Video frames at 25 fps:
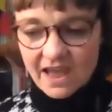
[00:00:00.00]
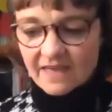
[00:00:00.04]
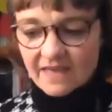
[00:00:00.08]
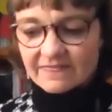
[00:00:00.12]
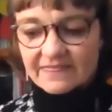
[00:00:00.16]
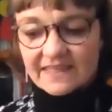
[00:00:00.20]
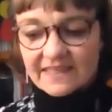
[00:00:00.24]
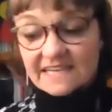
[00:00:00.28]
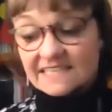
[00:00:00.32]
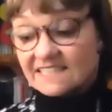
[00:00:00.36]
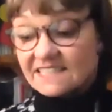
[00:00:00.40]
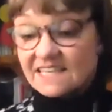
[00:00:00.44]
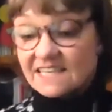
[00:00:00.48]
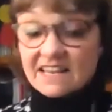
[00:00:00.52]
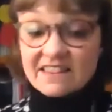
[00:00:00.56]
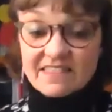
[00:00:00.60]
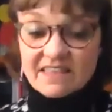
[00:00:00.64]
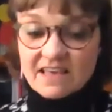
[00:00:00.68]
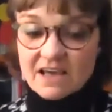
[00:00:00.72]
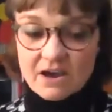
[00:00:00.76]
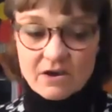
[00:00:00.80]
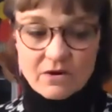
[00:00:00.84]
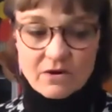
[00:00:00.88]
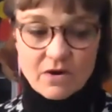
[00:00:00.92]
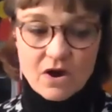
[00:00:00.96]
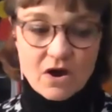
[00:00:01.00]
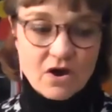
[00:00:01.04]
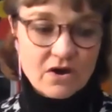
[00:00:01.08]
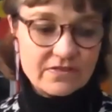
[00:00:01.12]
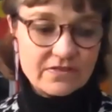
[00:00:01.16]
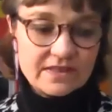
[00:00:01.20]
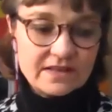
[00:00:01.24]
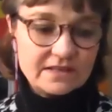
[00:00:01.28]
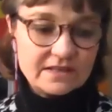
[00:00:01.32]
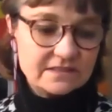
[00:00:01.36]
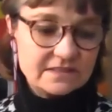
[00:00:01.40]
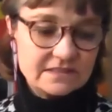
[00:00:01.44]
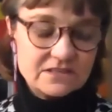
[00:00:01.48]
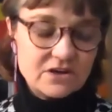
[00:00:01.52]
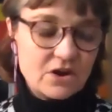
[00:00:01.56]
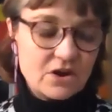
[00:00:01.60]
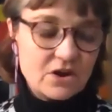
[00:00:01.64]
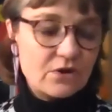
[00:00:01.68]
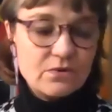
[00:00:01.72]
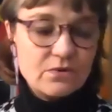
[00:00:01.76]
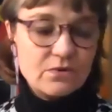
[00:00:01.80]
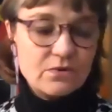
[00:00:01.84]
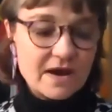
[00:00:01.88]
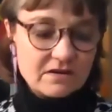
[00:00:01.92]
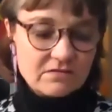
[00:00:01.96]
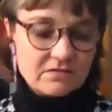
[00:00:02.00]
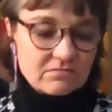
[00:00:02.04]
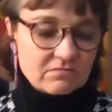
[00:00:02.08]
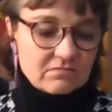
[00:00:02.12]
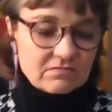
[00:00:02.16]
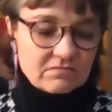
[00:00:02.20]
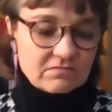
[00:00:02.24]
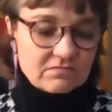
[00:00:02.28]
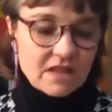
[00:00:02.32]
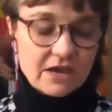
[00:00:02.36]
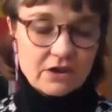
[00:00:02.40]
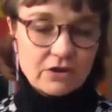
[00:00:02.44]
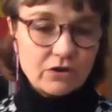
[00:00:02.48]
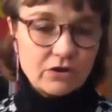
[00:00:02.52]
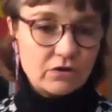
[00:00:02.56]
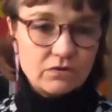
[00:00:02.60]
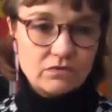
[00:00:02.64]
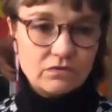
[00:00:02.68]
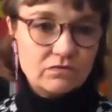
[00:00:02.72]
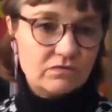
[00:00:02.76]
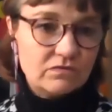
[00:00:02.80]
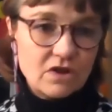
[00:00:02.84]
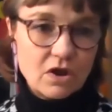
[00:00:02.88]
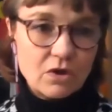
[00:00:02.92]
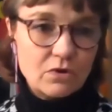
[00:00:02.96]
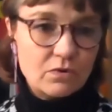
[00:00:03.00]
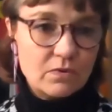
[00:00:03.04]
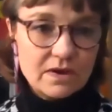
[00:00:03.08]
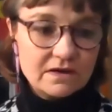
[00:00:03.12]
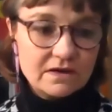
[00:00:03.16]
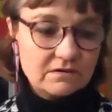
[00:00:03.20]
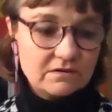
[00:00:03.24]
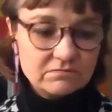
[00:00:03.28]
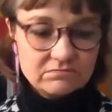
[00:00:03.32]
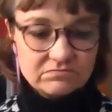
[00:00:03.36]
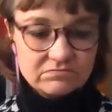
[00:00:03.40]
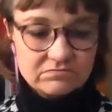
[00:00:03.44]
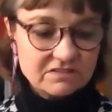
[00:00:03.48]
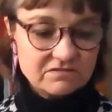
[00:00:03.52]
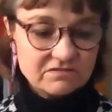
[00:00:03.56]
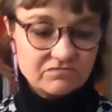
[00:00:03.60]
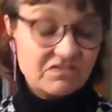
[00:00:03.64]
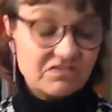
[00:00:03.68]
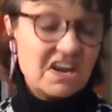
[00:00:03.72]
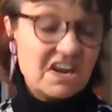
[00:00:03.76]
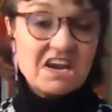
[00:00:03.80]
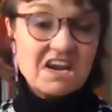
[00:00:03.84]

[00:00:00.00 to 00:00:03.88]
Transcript: And they said that, oh, there's no one, like, no one's